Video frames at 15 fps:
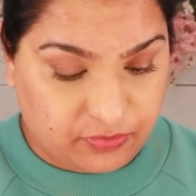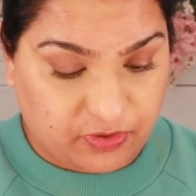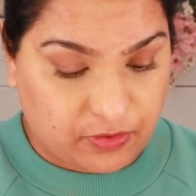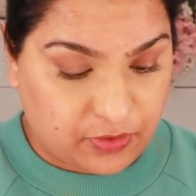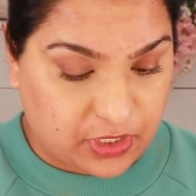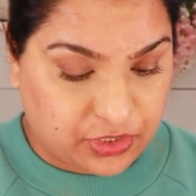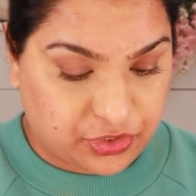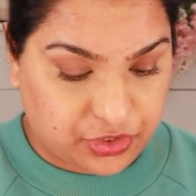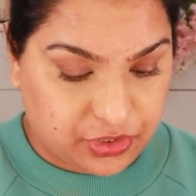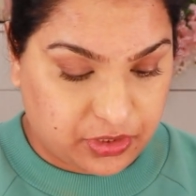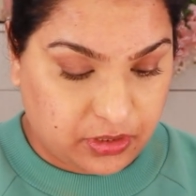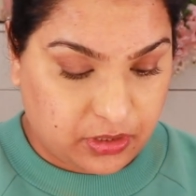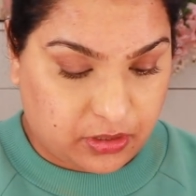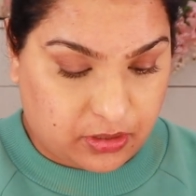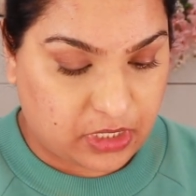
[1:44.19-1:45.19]
foundation,
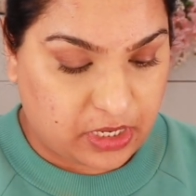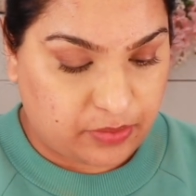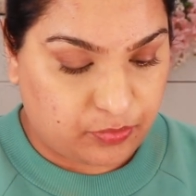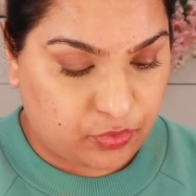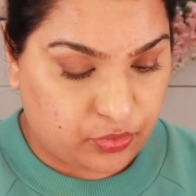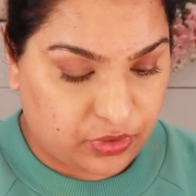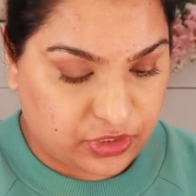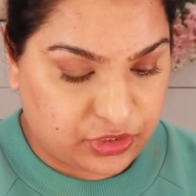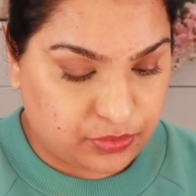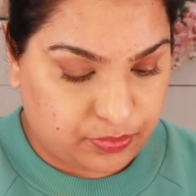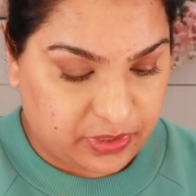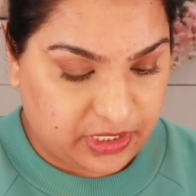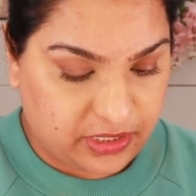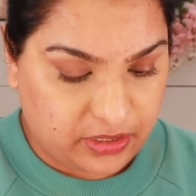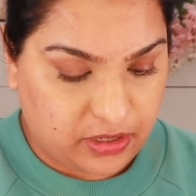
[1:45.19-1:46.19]
I'm going to
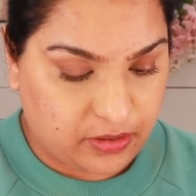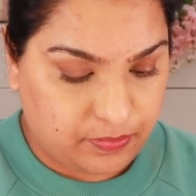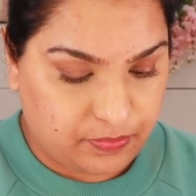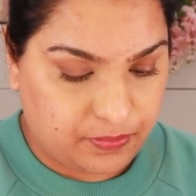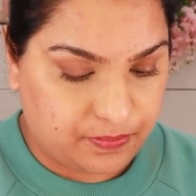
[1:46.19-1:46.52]
pick it up